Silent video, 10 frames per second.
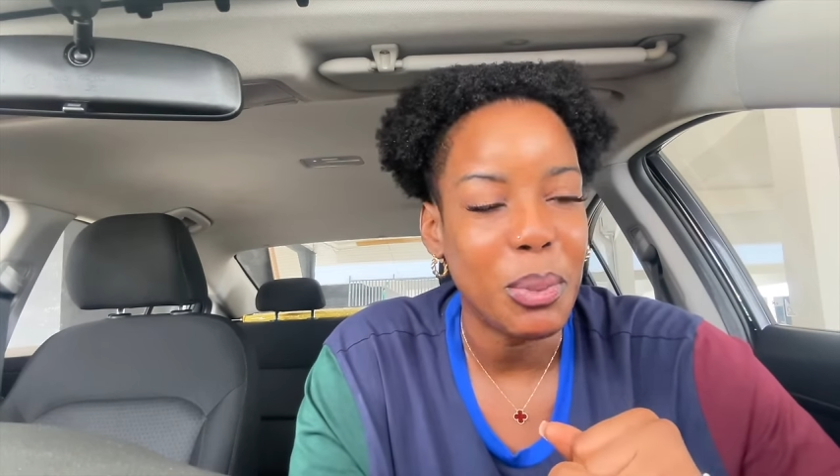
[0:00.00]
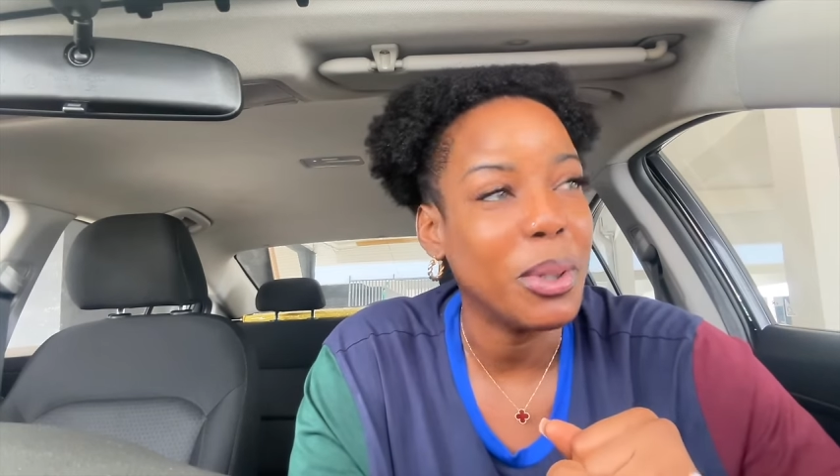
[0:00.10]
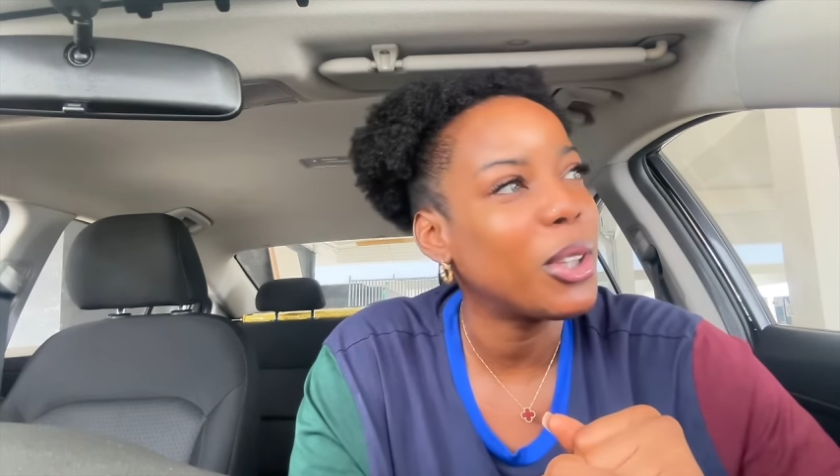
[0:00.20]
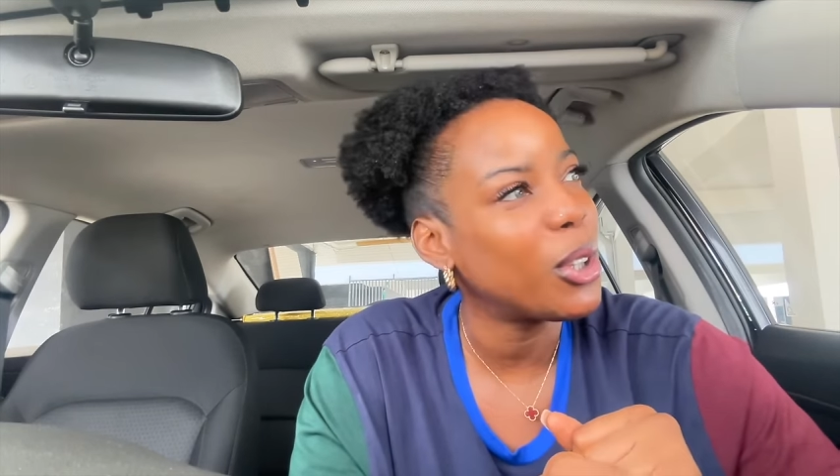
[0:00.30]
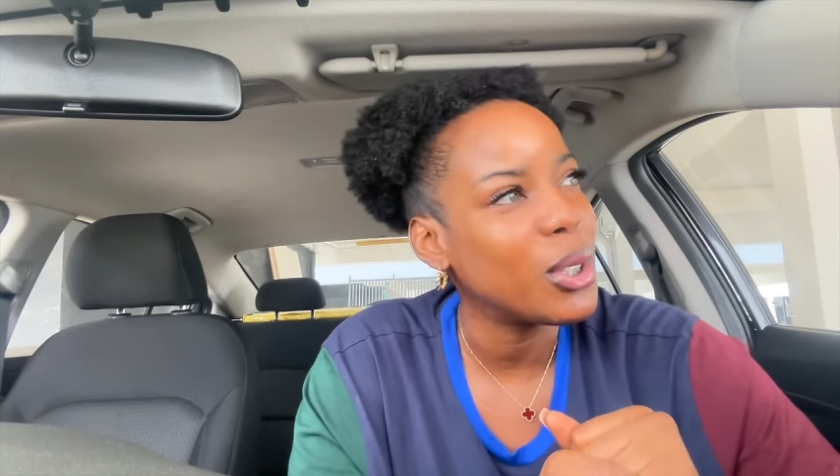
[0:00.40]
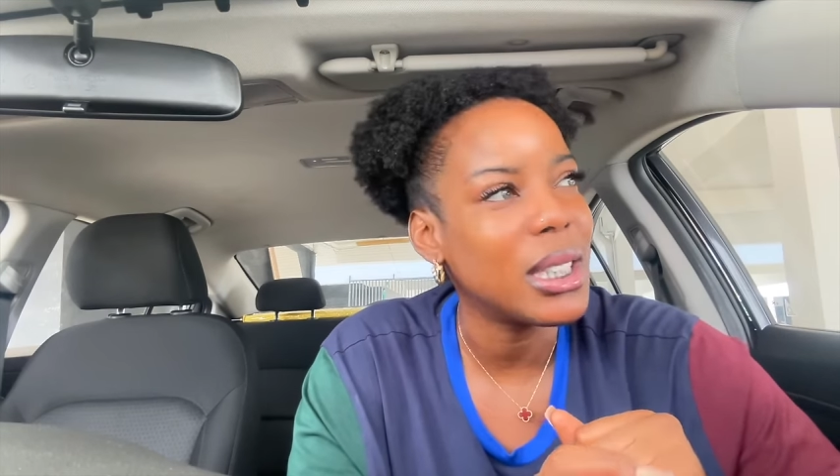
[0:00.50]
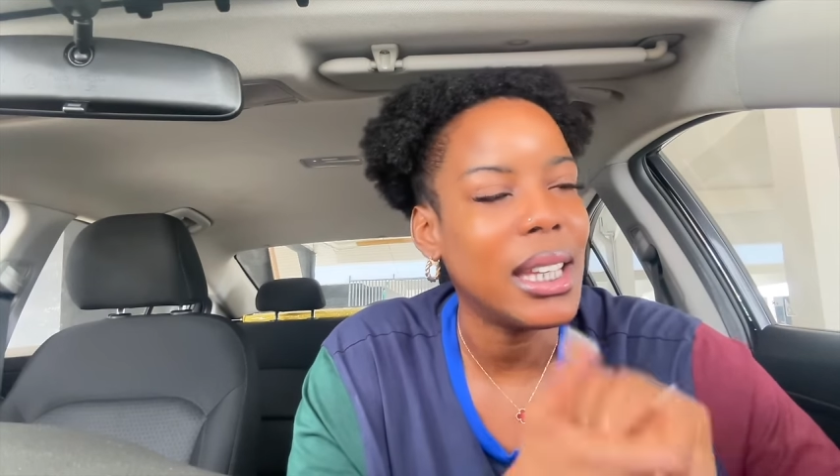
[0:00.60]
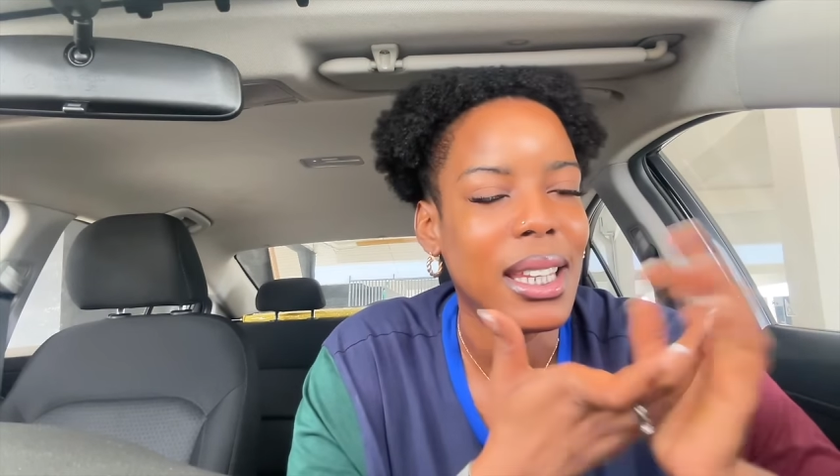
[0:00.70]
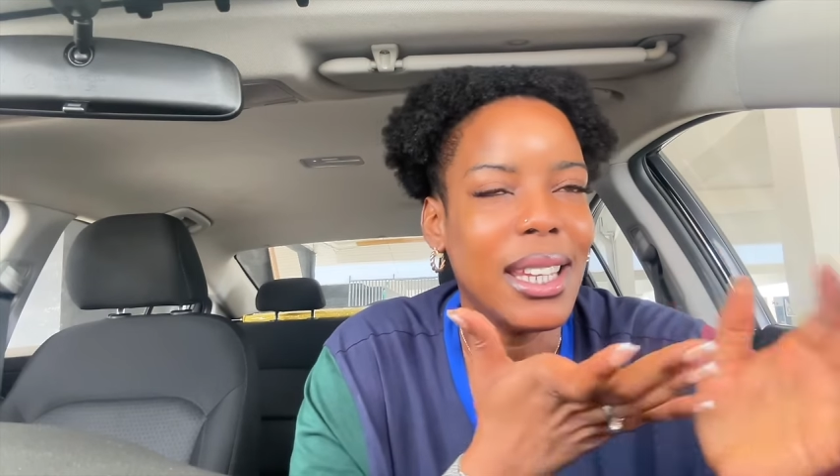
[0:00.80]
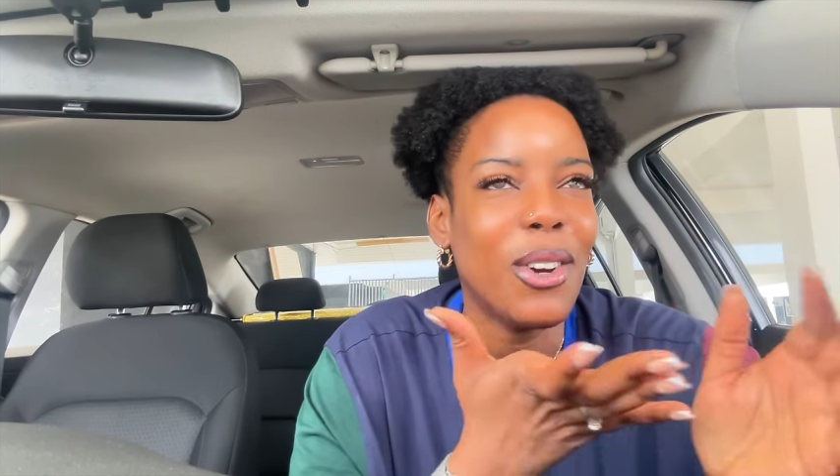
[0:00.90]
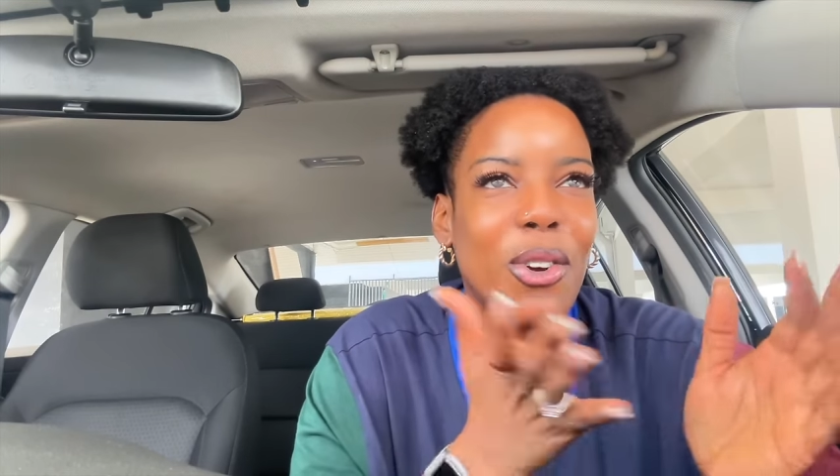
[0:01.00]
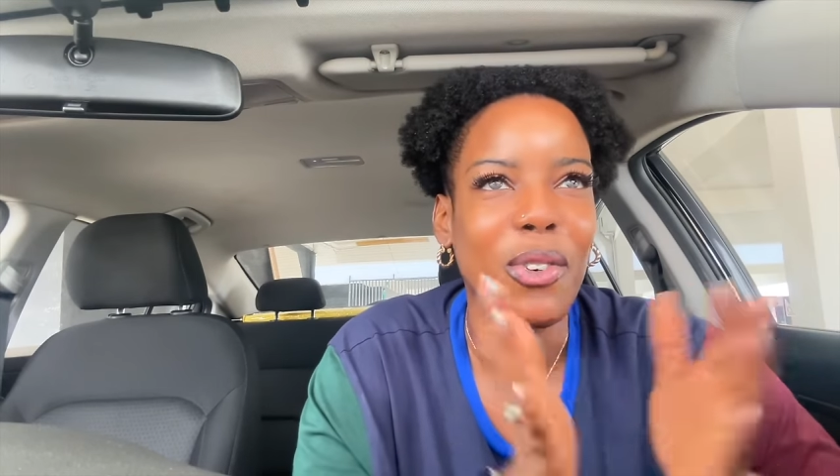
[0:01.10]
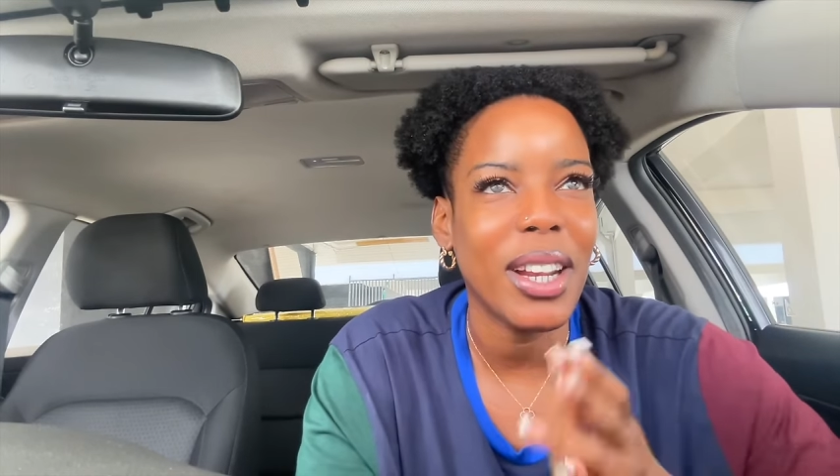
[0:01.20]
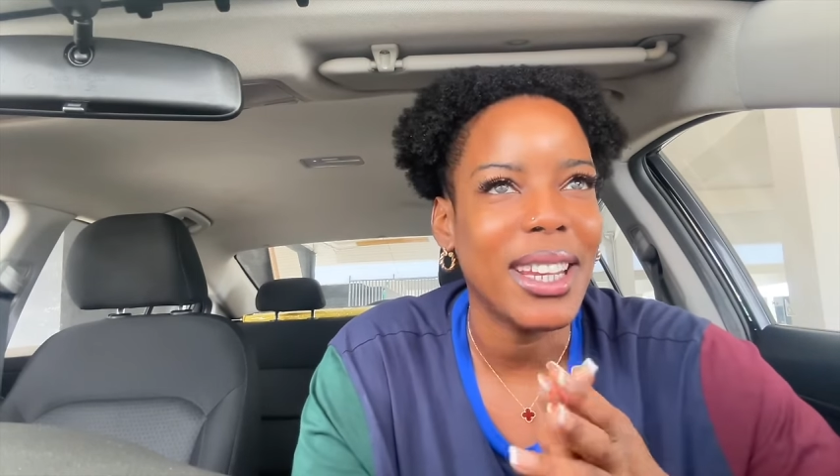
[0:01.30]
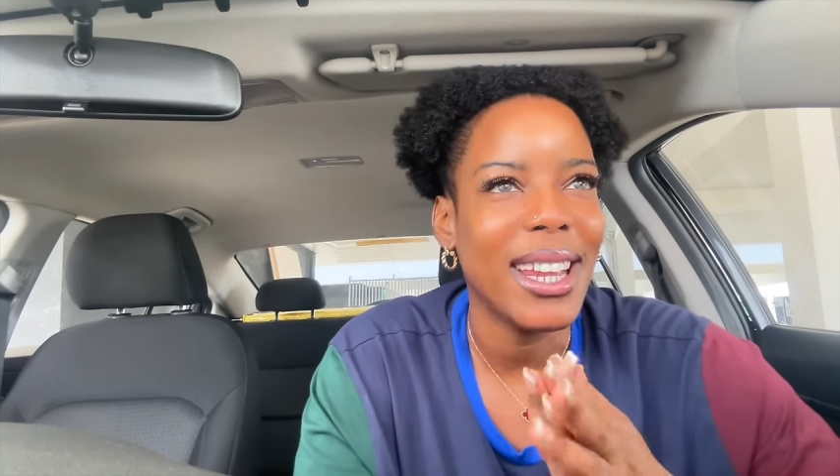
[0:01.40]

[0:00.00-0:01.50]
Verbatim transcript: because he already